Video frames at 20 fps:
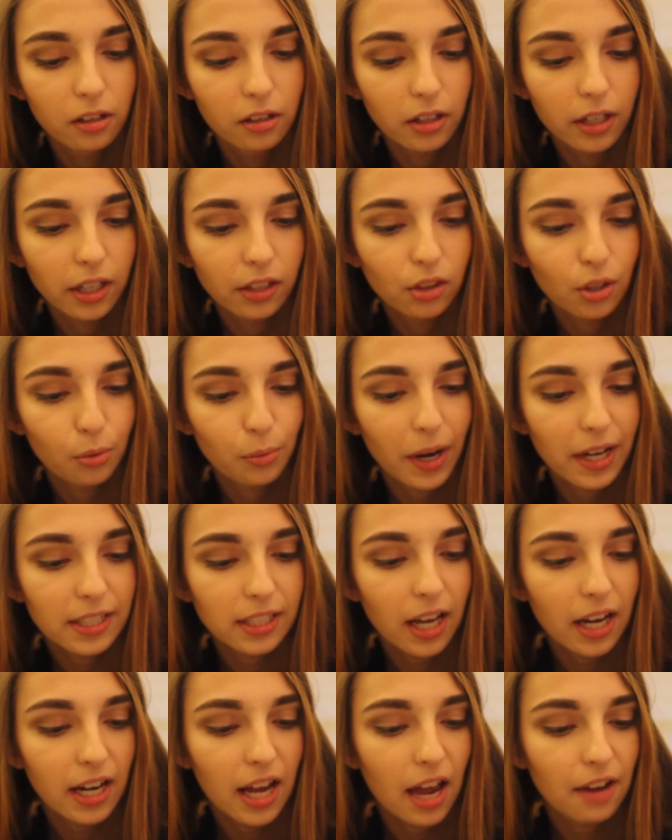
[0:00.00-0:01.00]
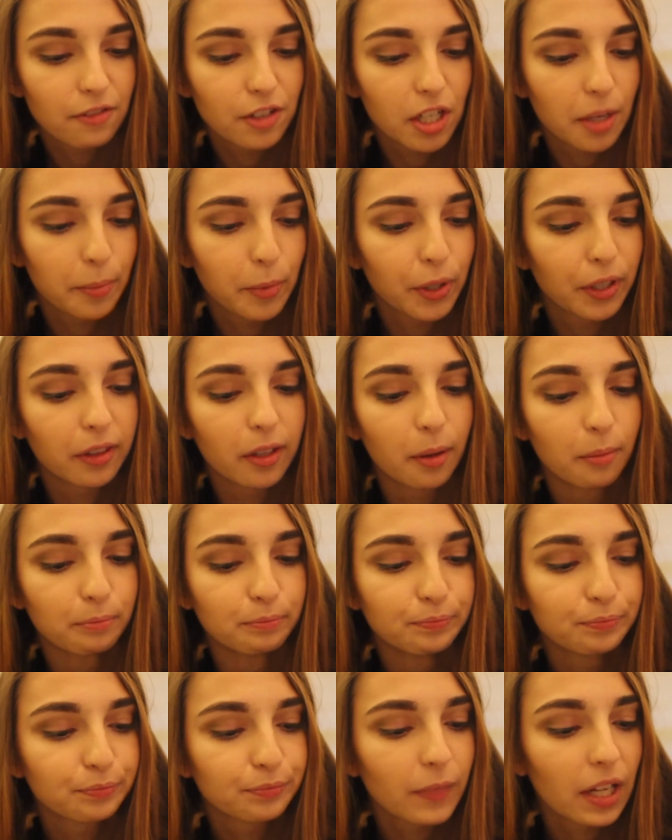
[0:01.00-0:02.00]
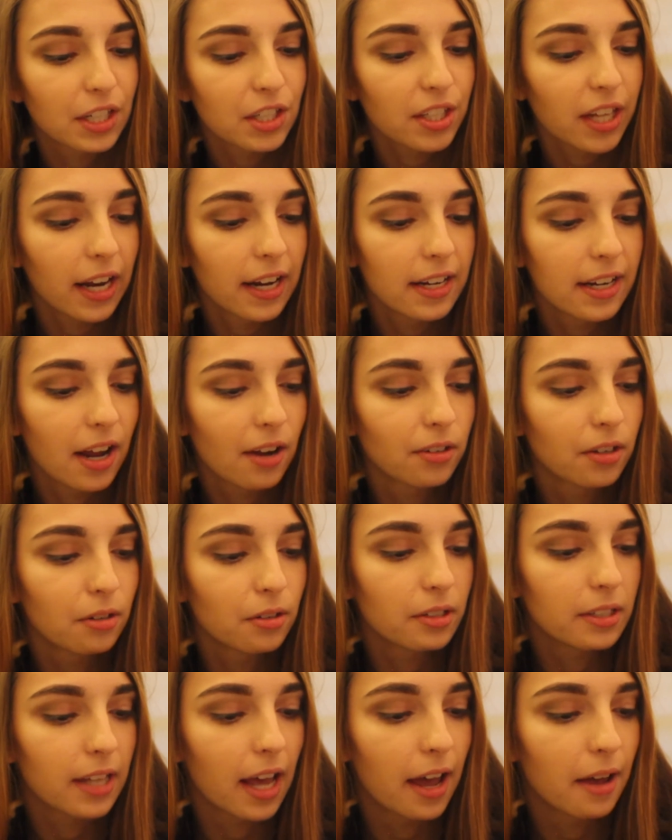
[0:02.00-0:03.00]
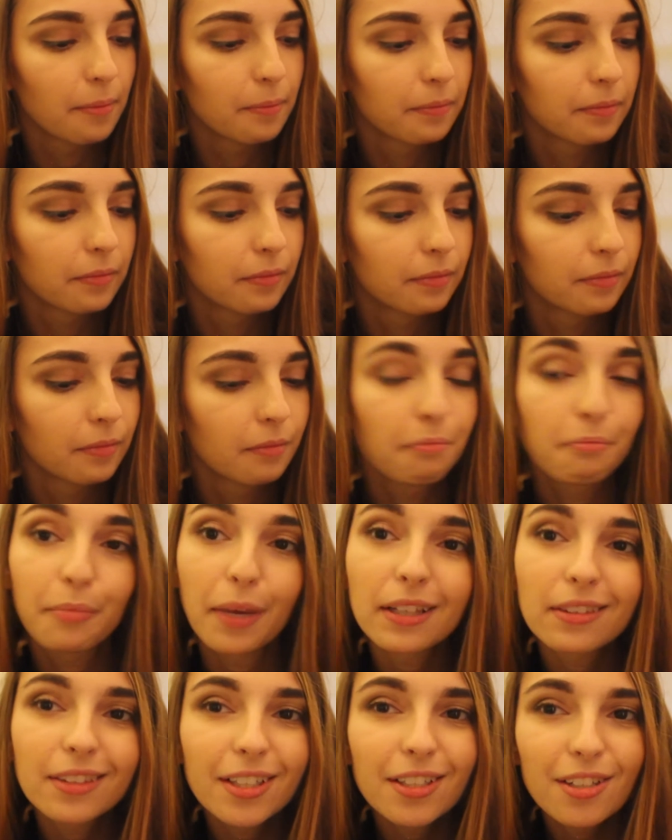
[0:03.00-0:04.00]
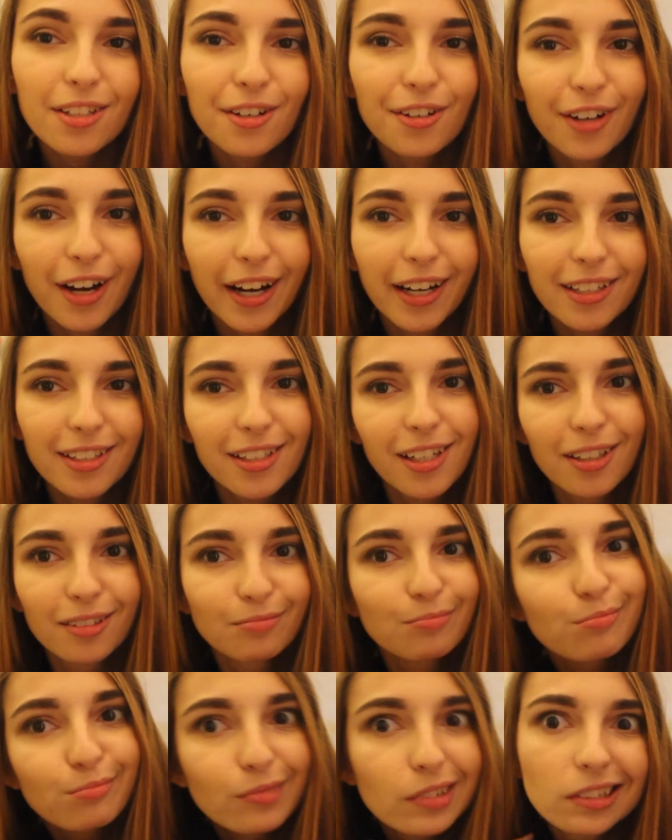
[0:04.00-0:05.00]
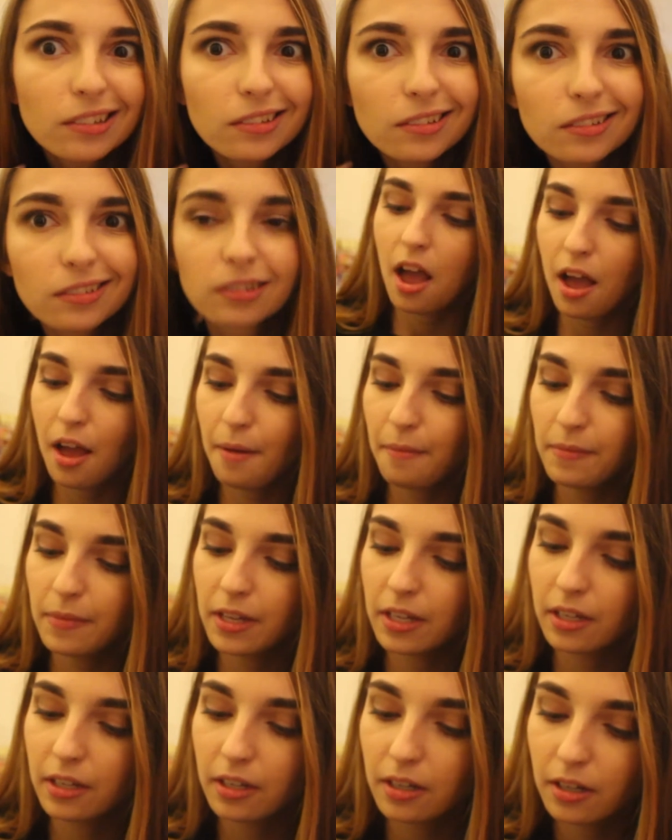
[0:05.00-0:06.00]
Like, the rest kind of have shimmer in them. I just kind of now noticed that. But they're still great, so. The